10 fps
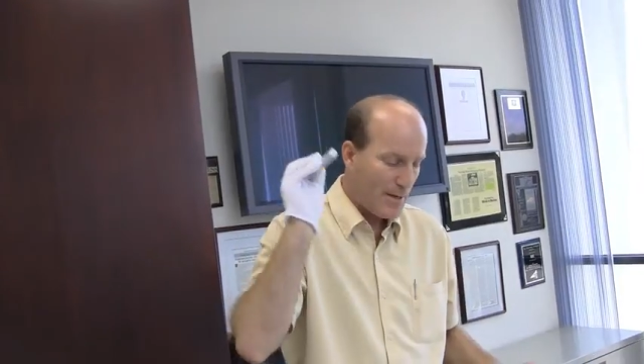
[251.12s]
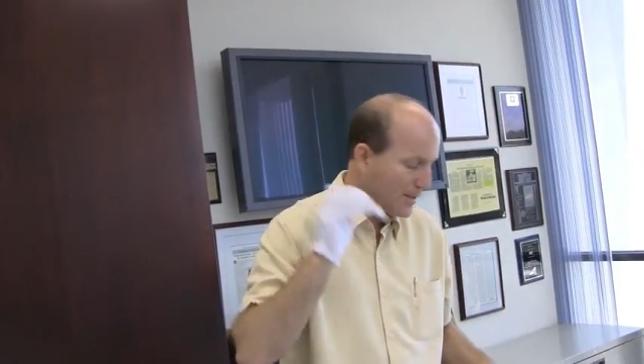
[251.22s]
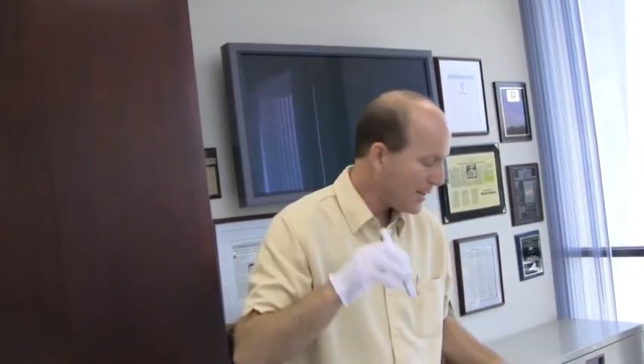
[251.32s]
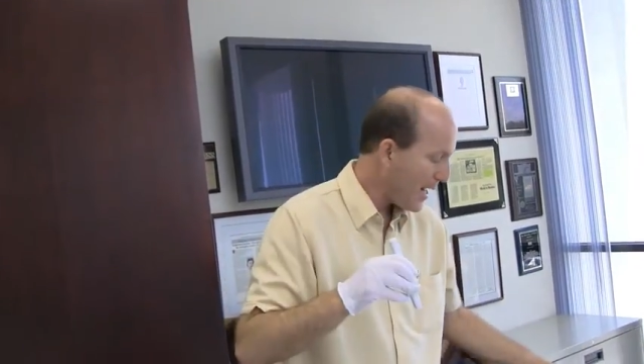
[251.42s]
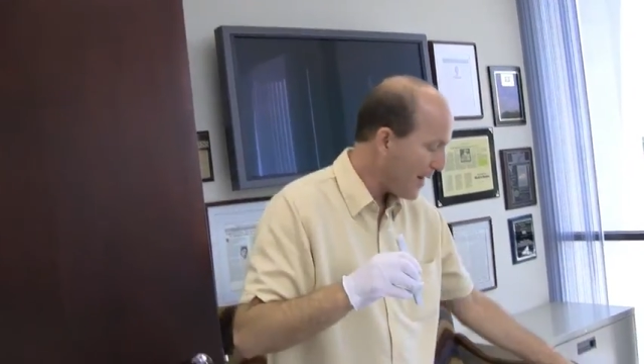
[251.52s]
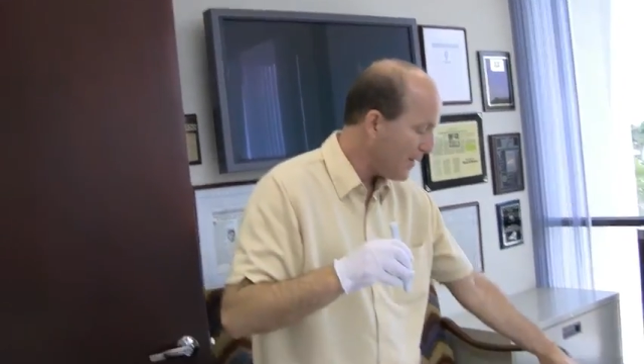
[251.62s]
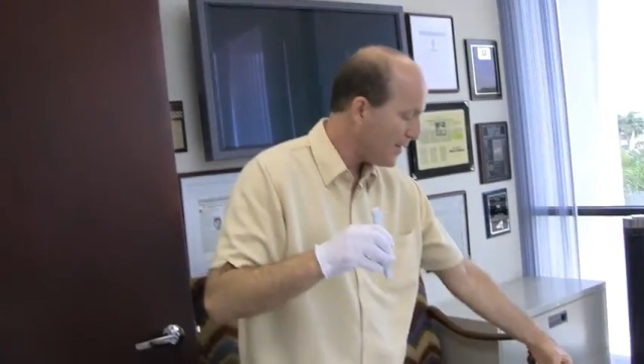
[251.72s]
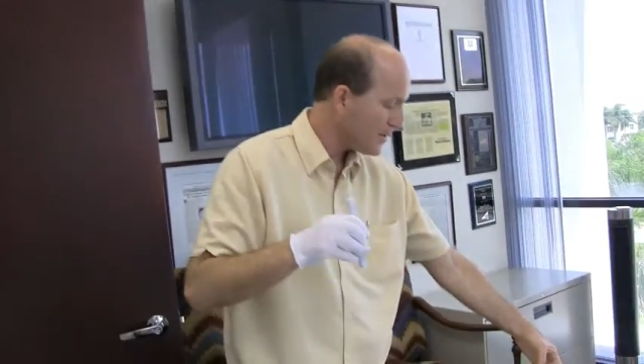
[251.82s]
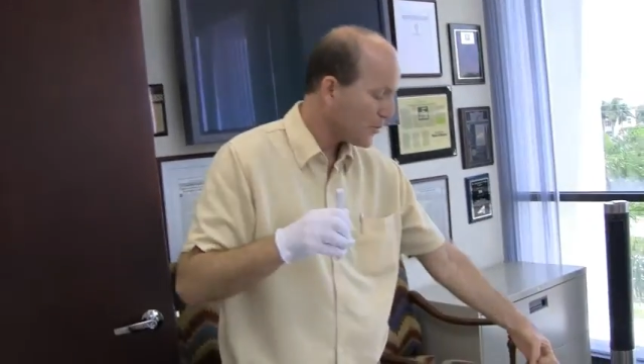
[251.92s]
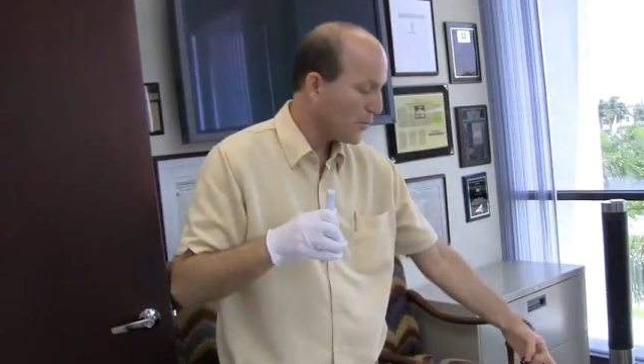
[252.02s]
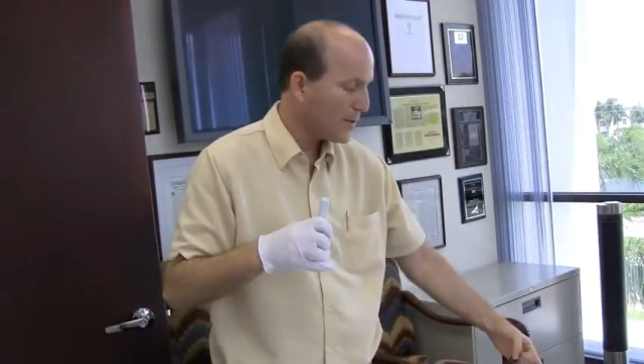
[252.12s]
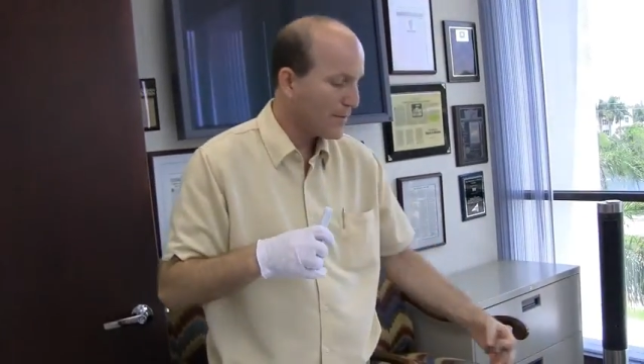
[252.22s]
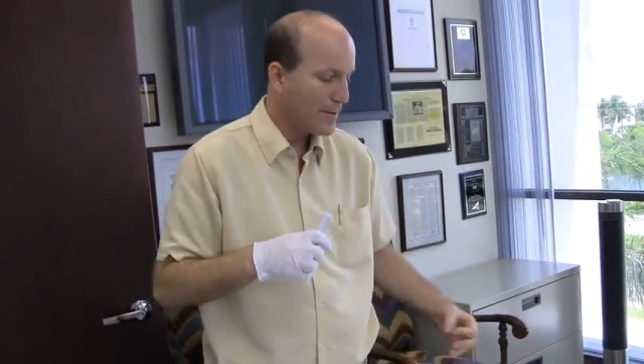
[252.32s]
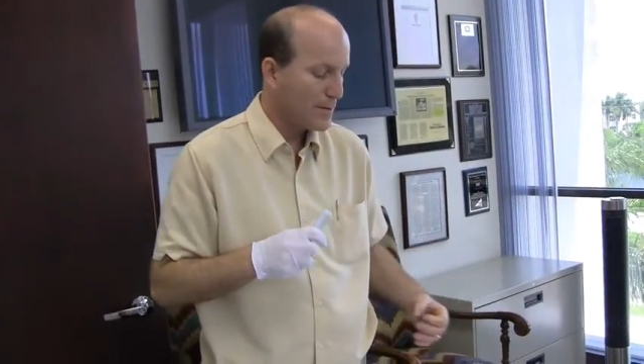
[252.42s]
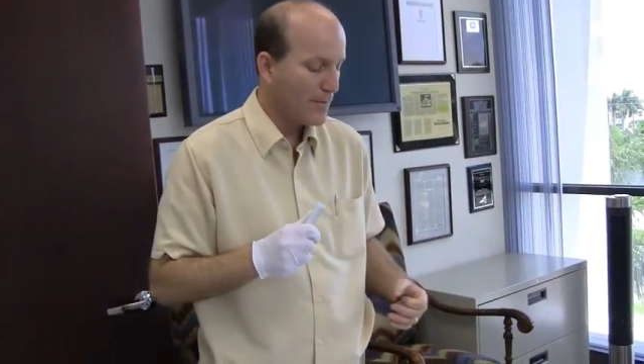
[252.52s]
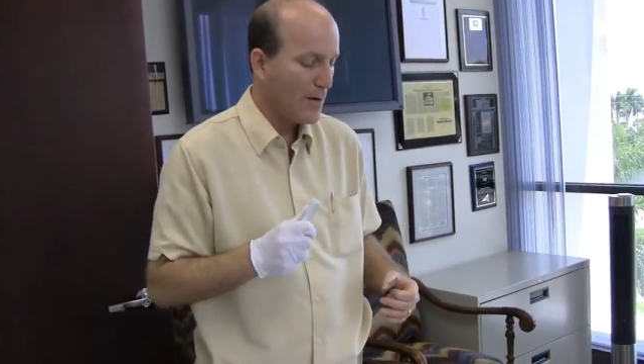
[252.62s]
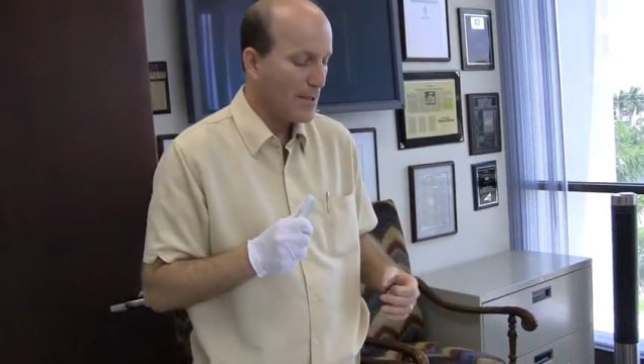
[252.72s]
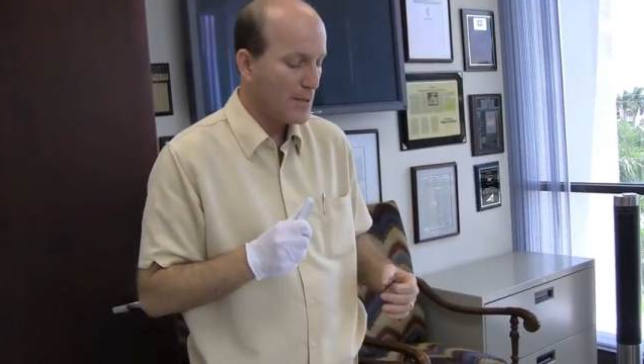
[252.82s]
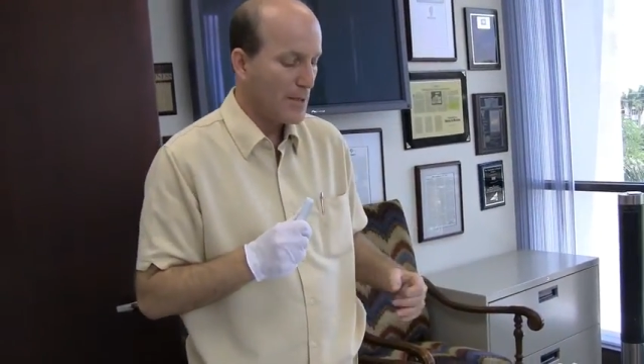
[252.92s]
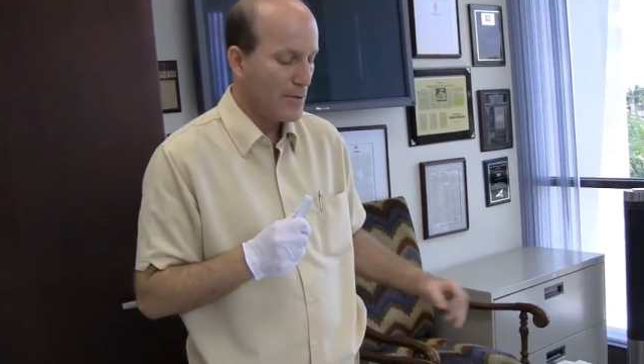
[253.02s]
this and this with the
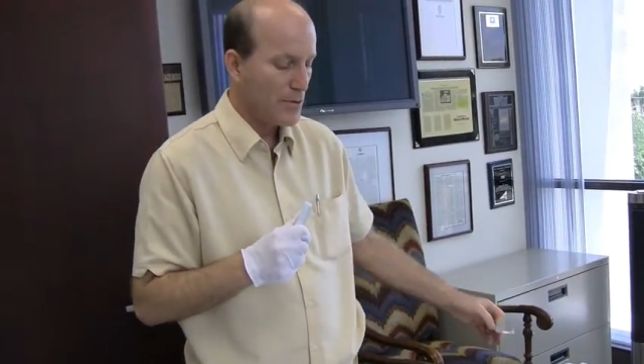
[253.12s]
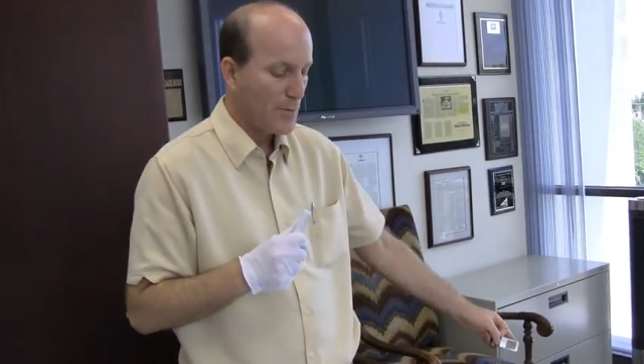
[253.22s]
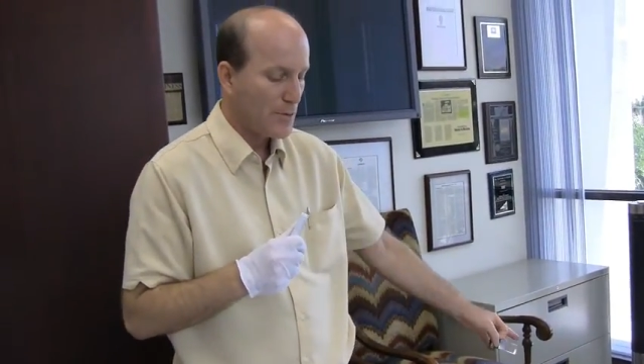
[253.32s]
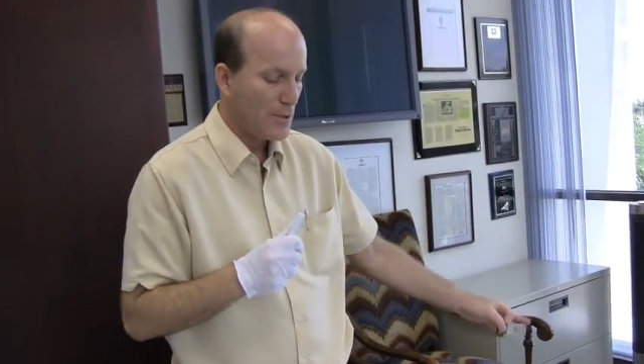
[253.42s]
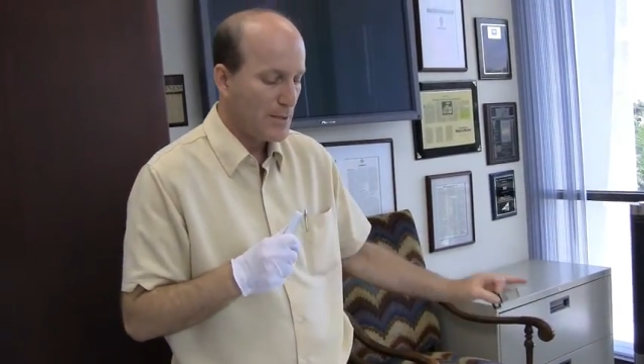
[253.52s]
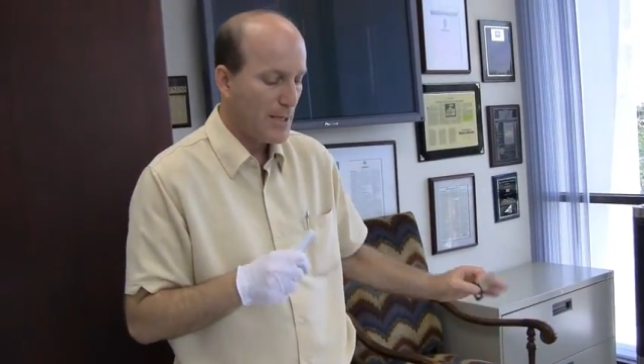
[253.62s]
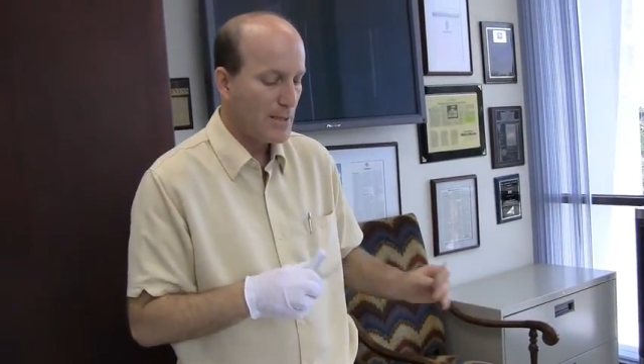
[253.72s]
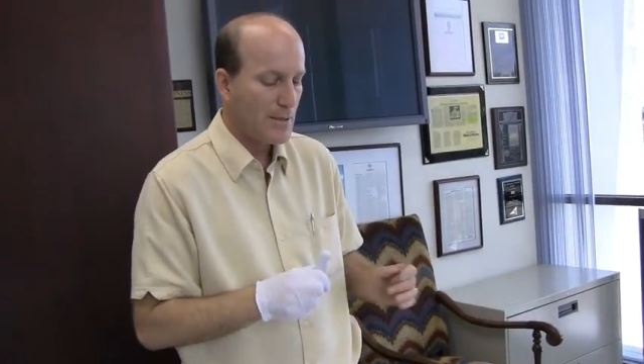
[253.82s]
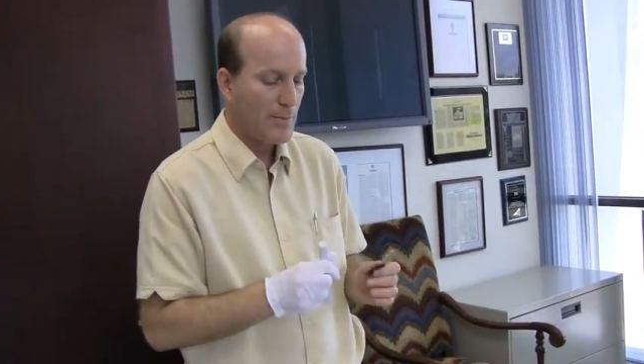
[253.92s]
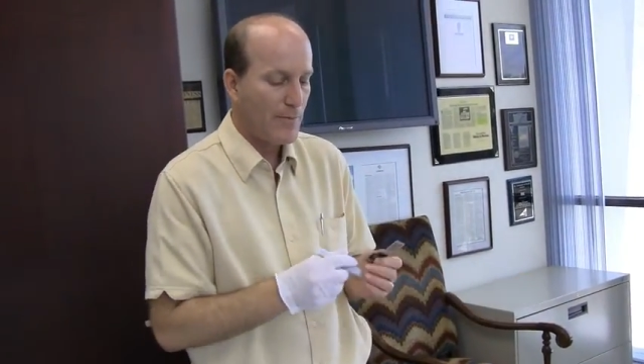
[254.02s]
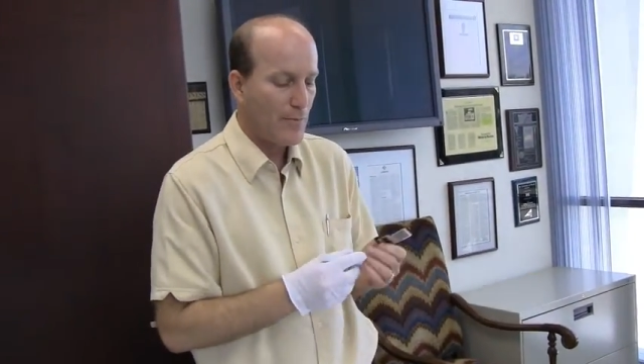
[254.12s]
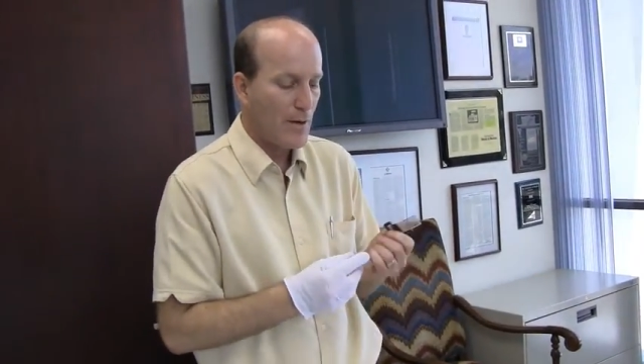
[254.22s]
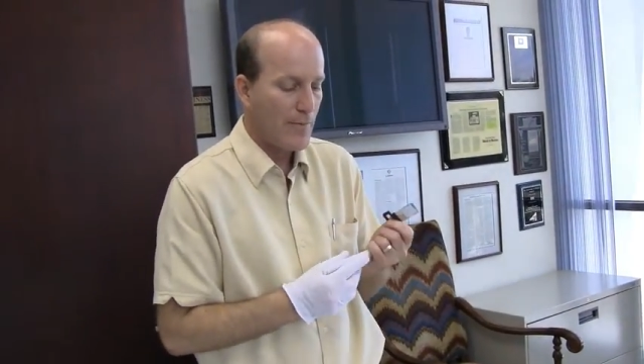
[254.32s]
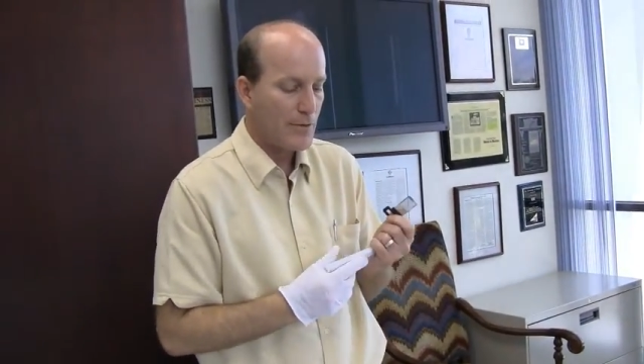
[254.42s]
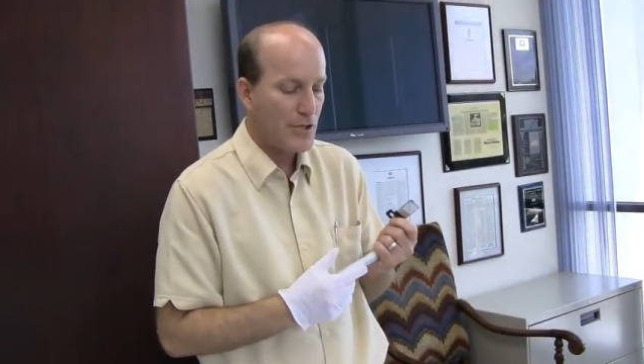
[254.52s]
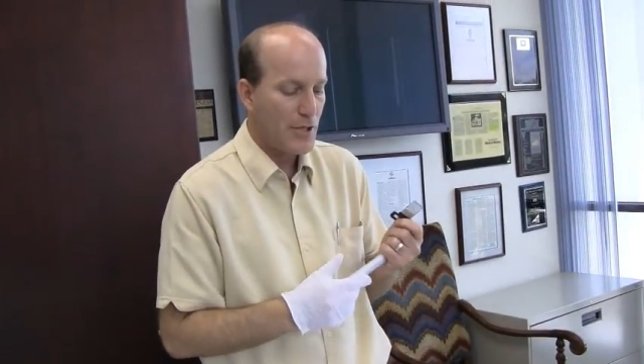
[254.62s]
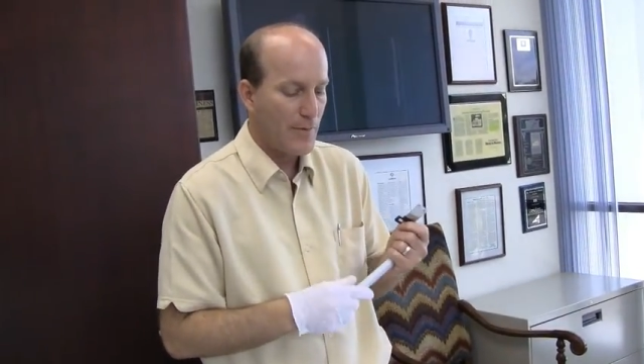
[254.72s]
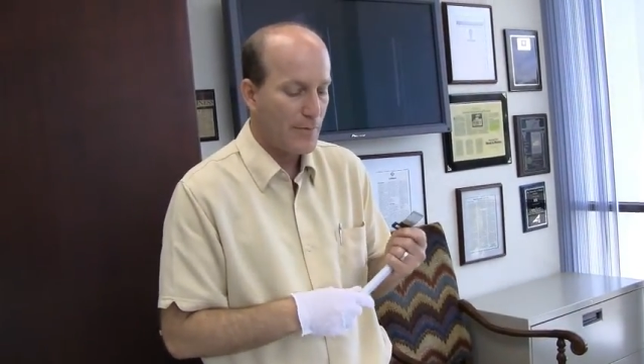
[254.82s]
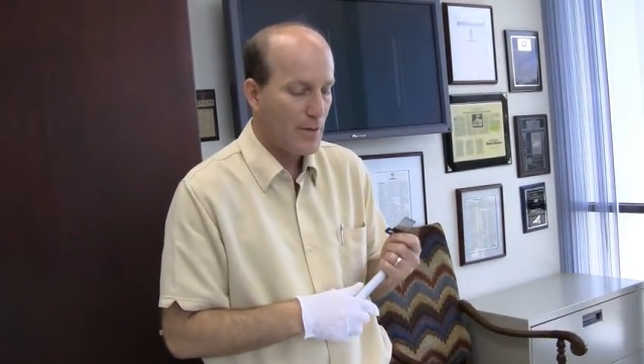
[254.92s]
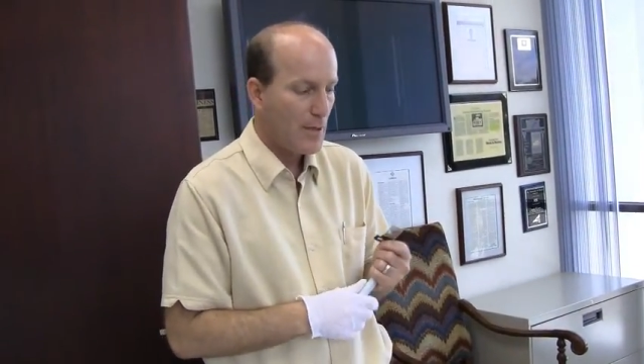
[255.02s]
device, and you're supposed to test it before every shift.